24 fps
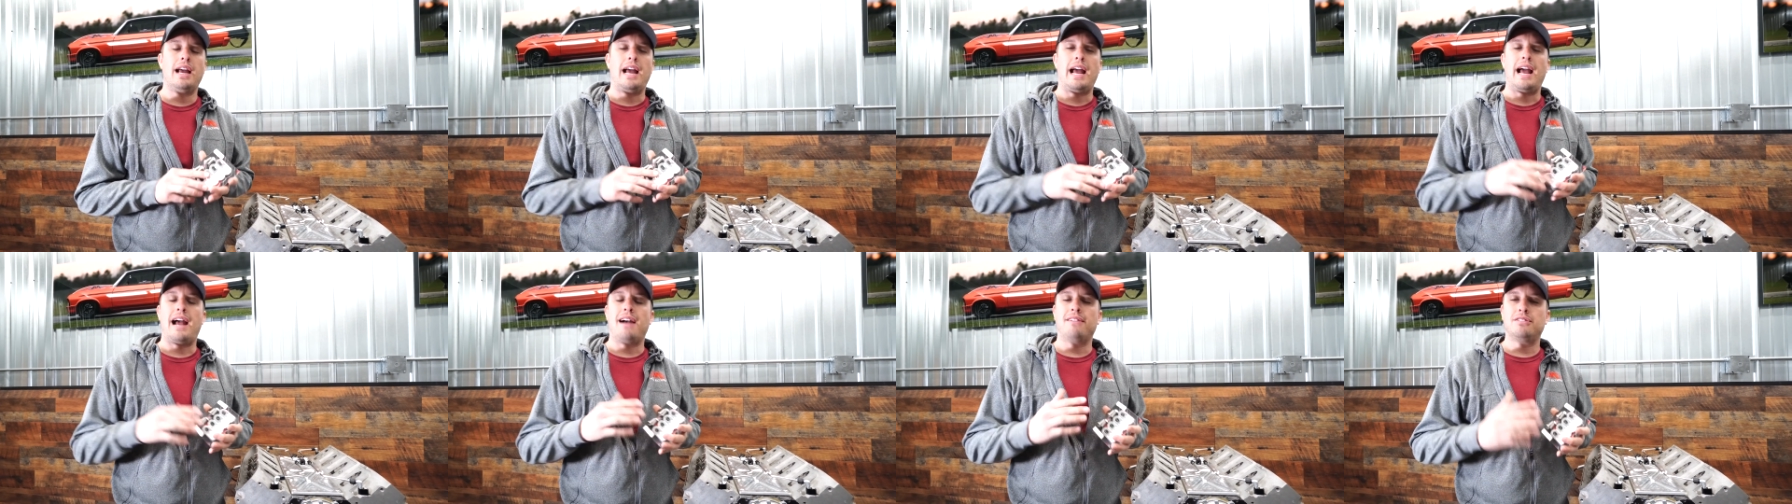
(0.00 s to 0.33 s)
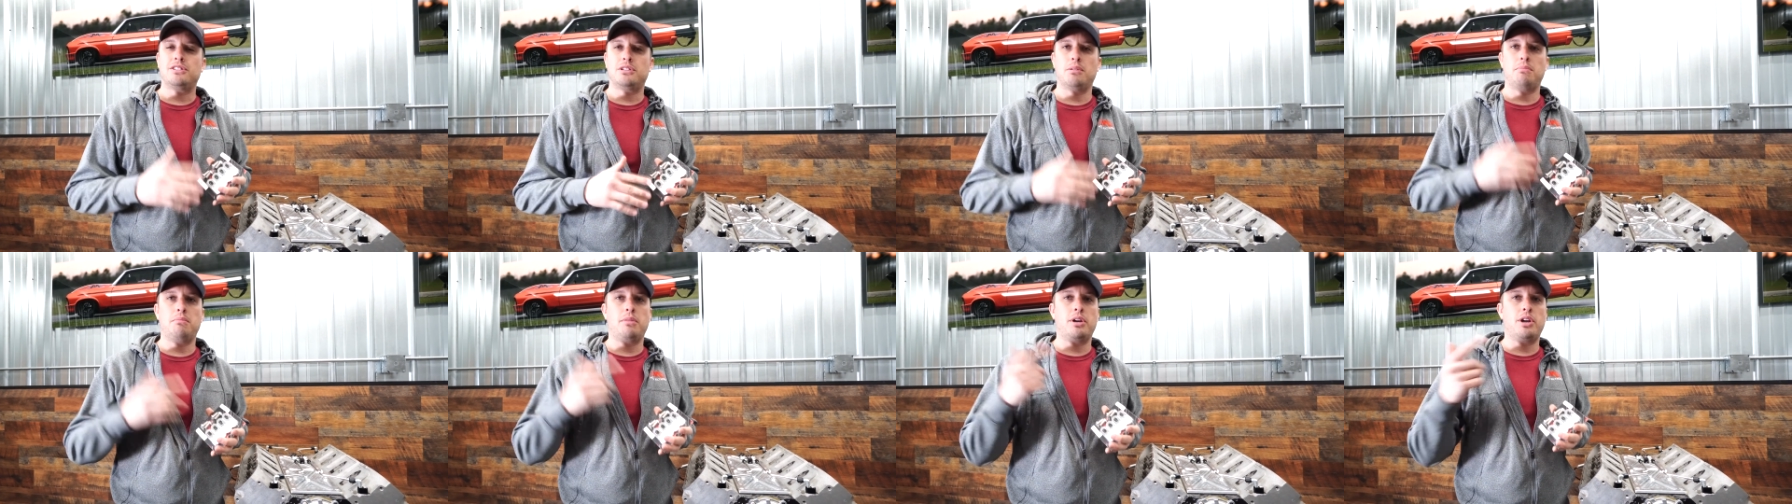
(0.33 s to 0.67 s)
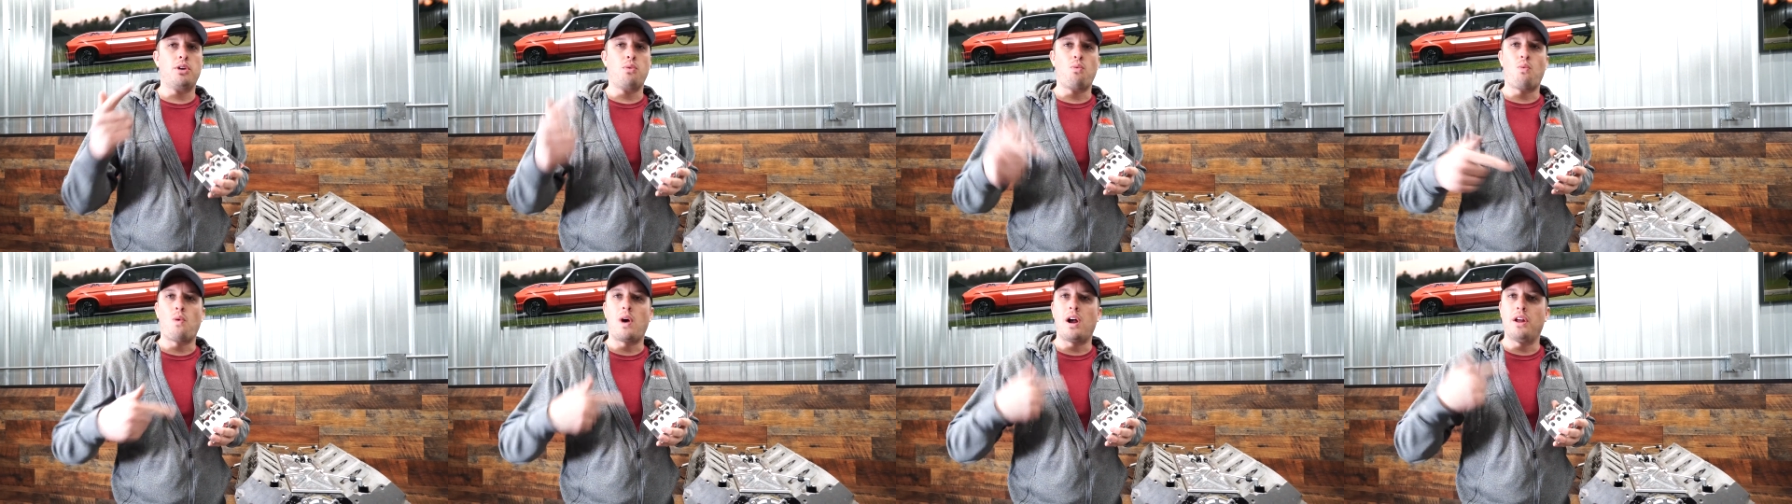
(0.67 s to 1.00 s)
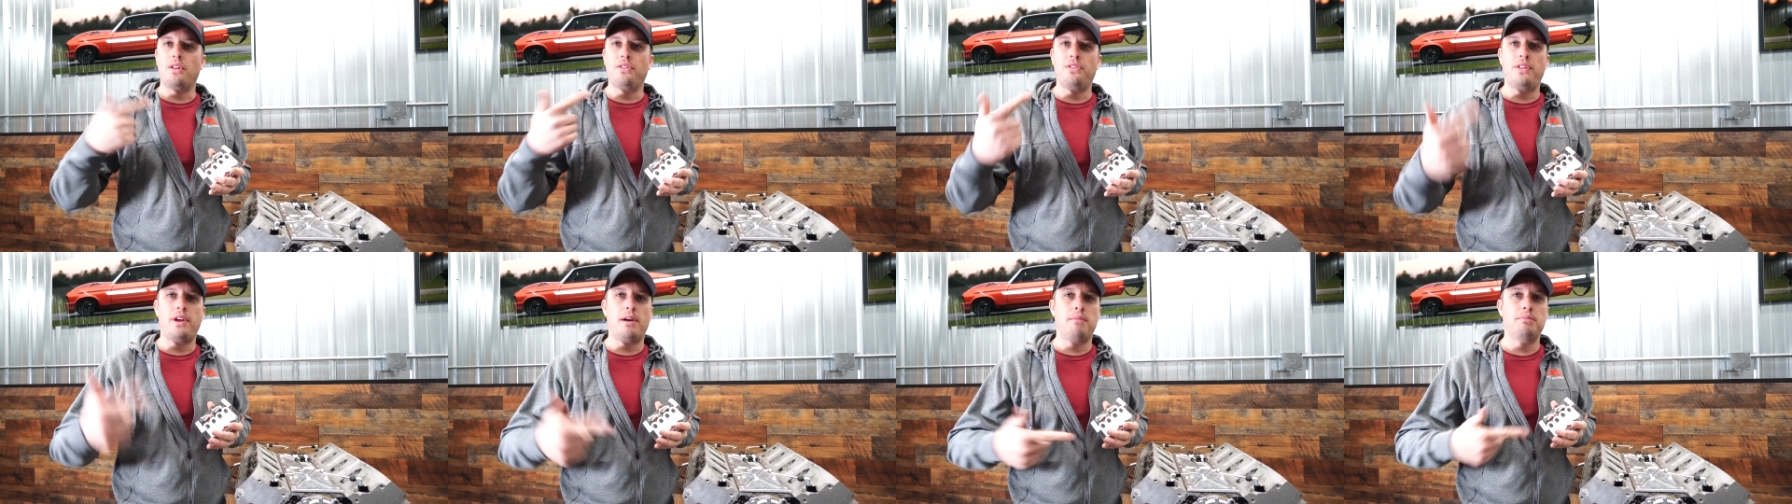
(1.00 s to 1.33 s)
have somebody
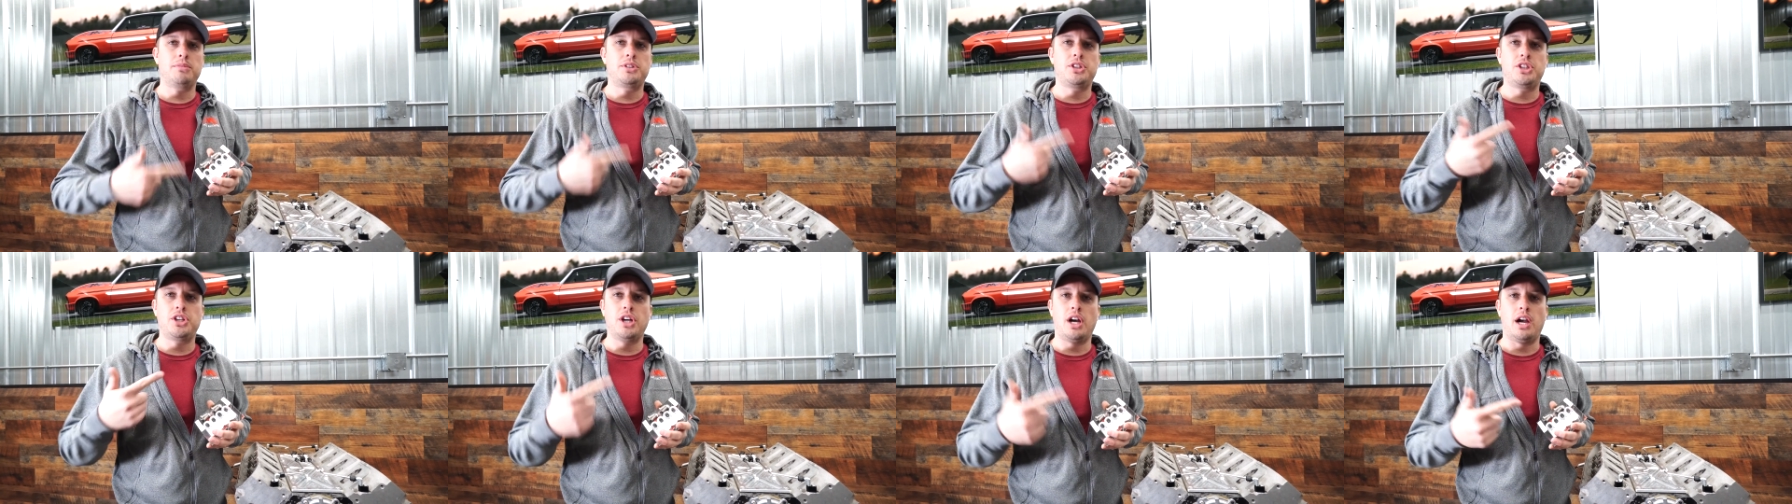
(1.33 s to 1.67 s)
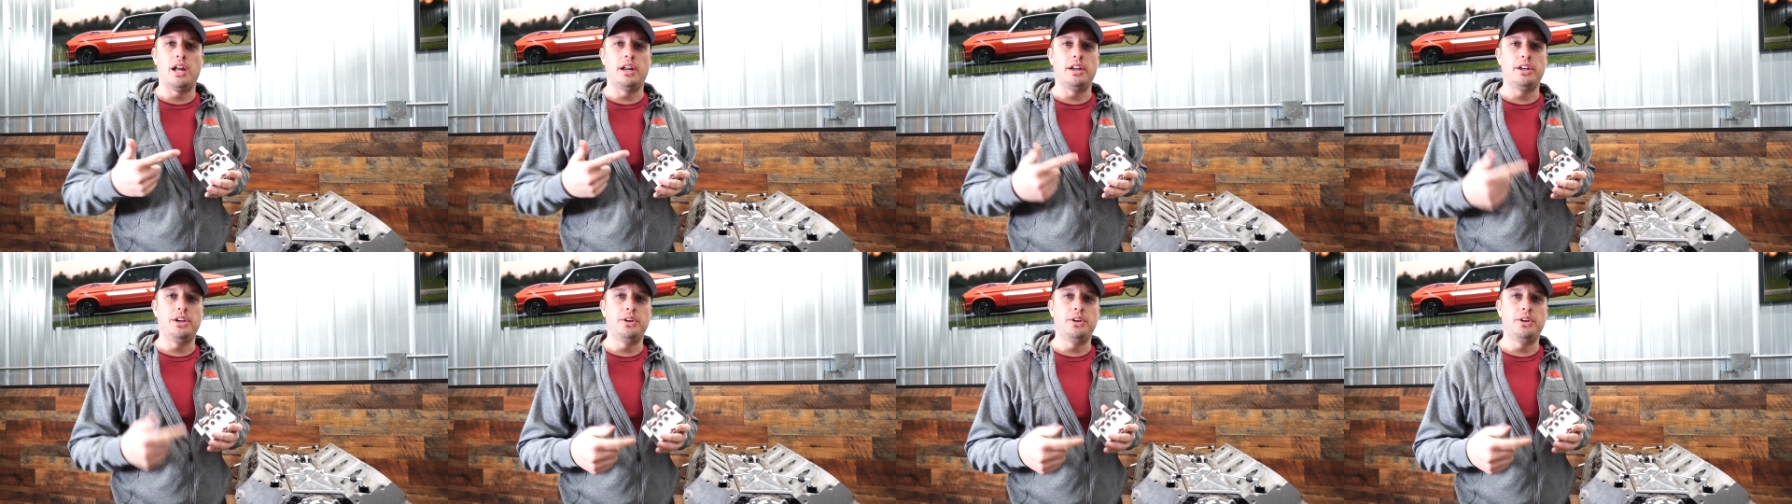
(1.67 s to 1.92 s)
weld them shut.